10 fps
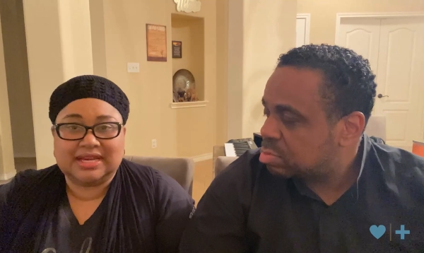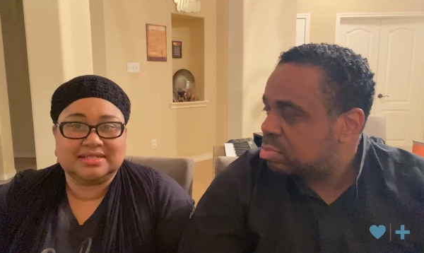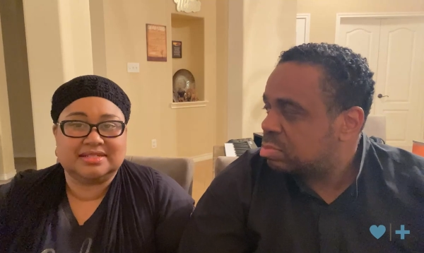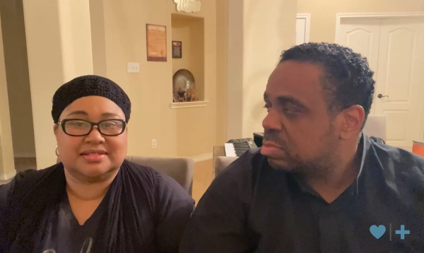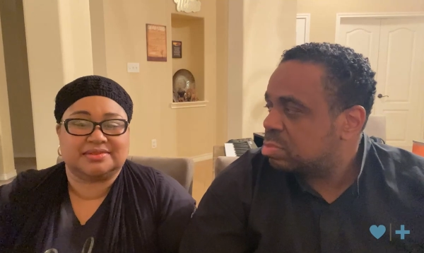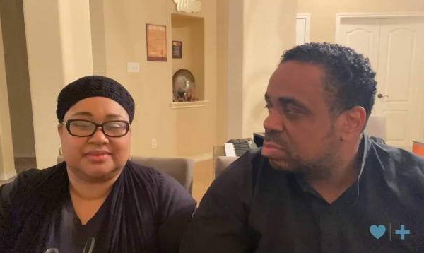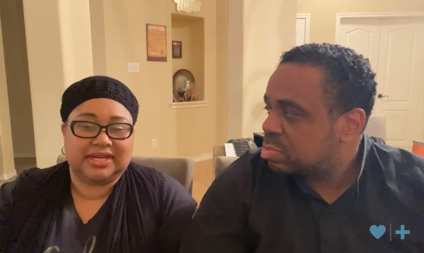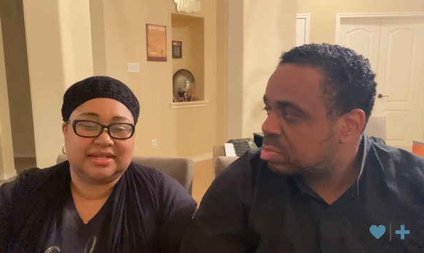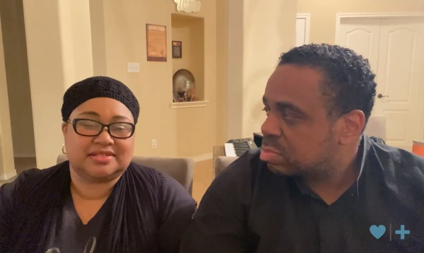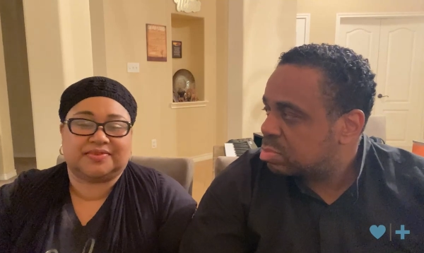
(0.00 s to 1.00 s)
Speaker 1: In
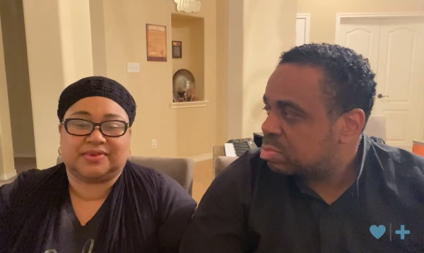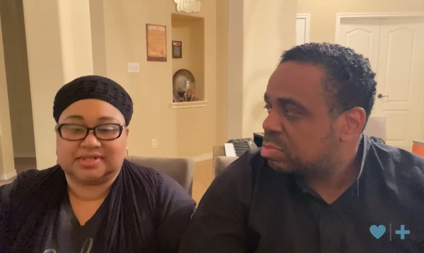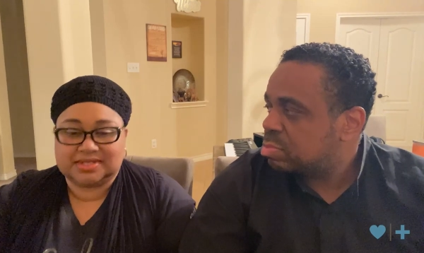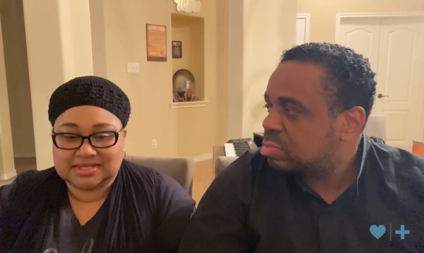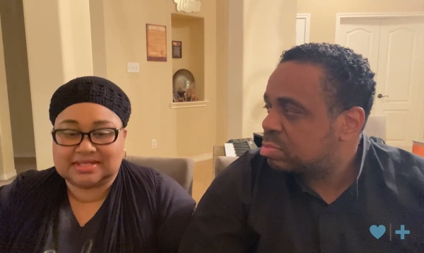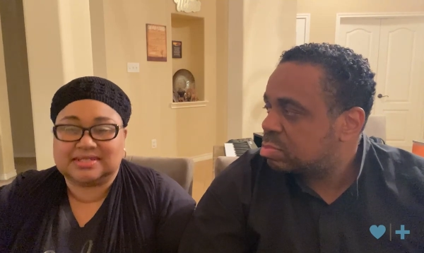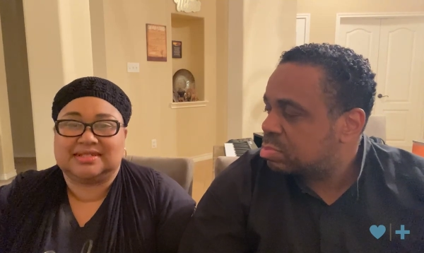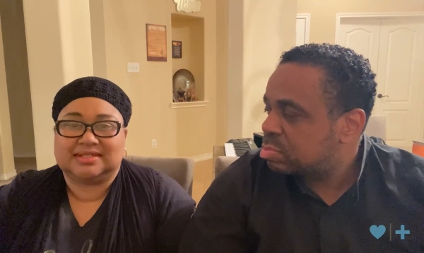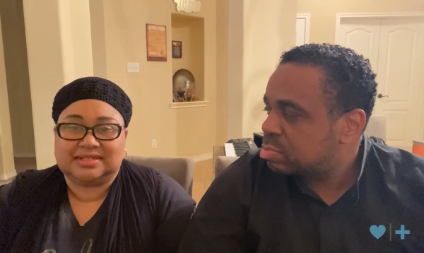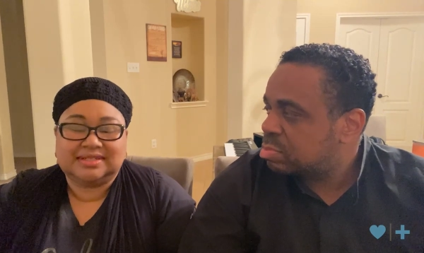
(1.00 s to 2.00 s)
disarray as far as
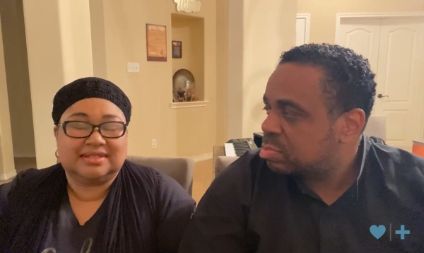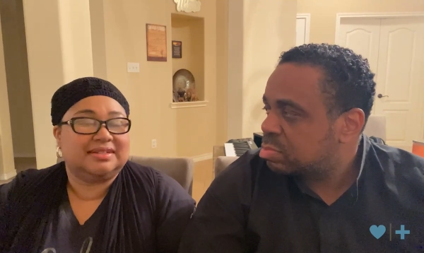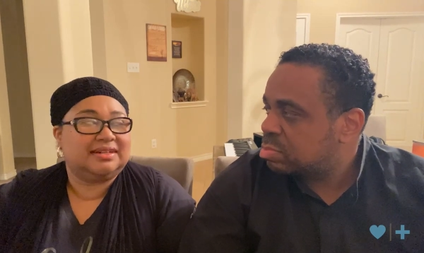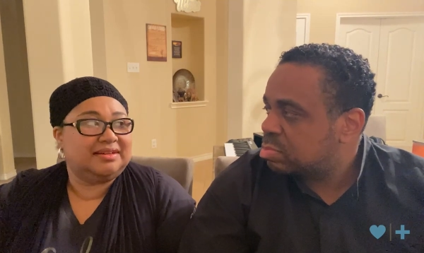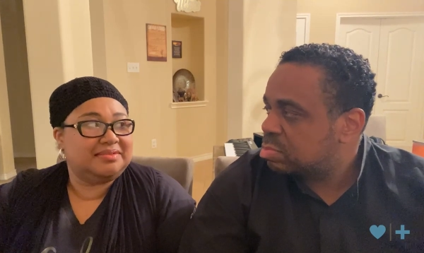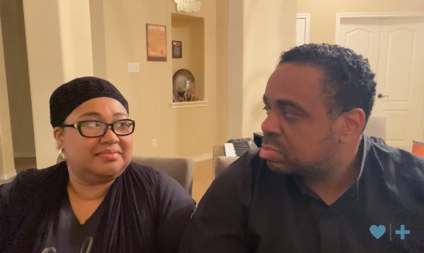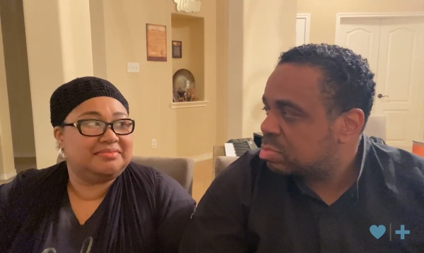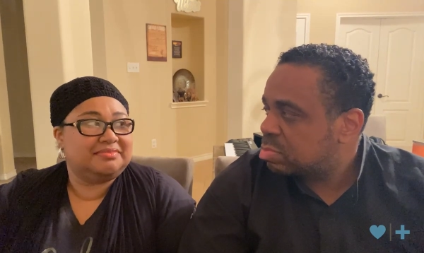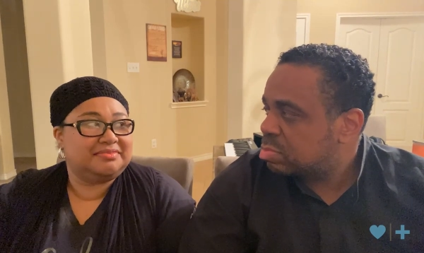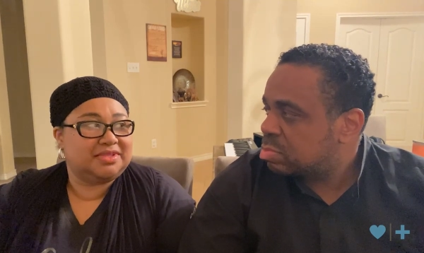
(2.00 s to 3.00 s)

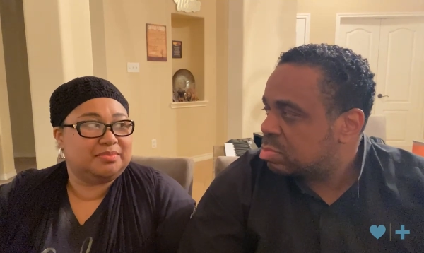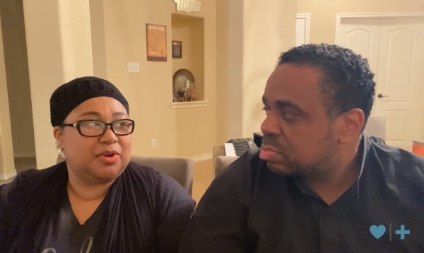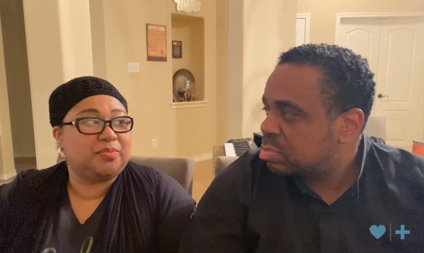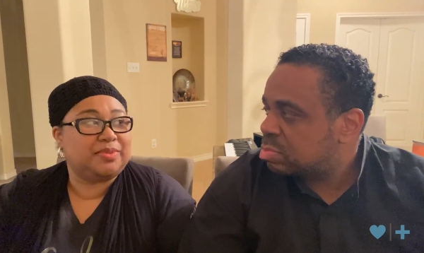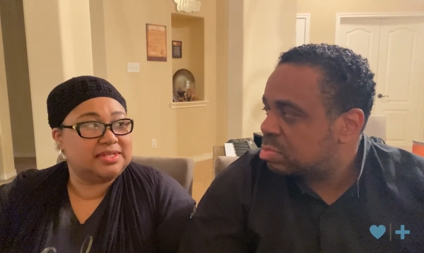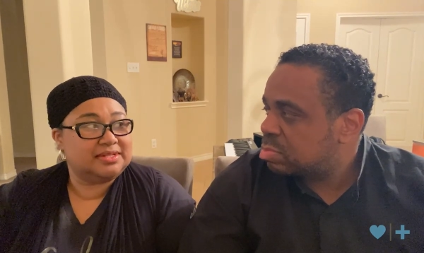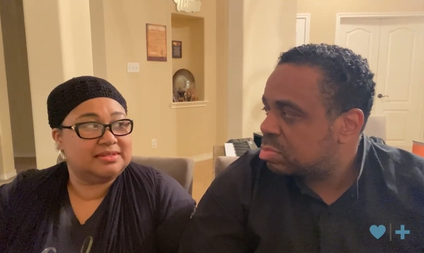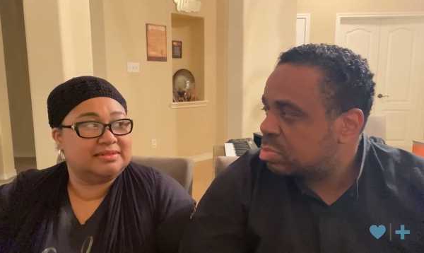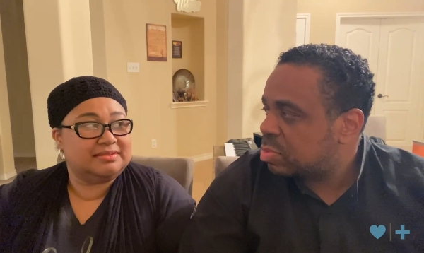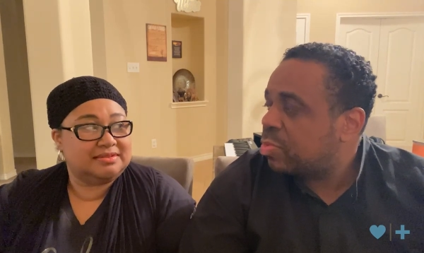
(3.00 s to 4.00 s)
the
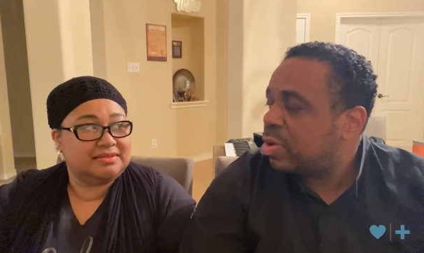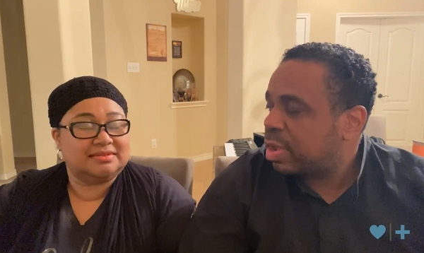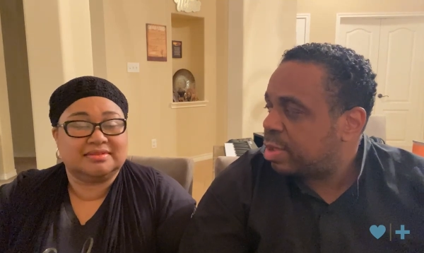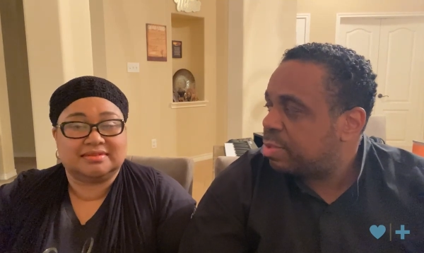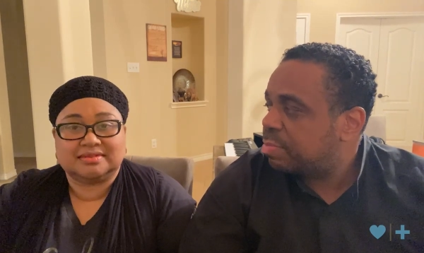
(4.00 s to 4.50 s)
purpose.
Speaker 2: Right.